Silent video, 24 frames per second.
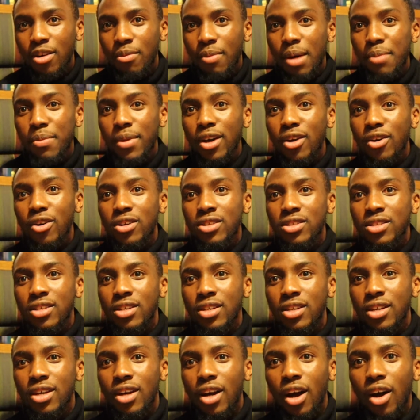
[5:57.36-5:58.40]
My main course?
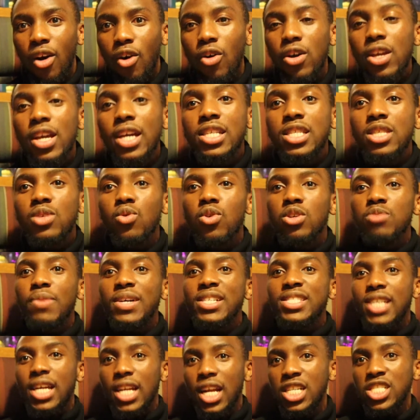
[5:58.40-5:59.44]
Oh yes, it was
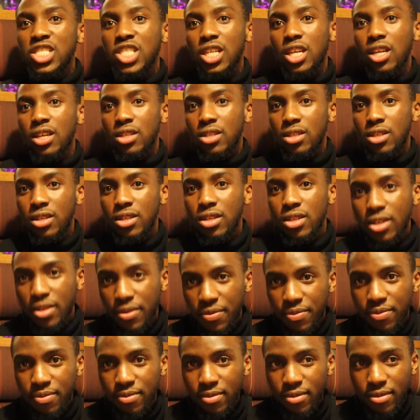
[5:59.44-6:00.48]
masala chicken.
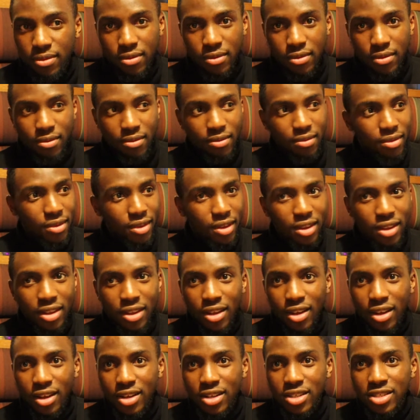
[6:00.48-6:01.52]
Chicken
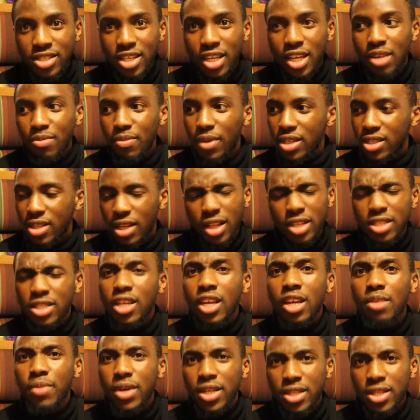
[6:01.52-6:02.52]
masala. Chicken masala. Chicken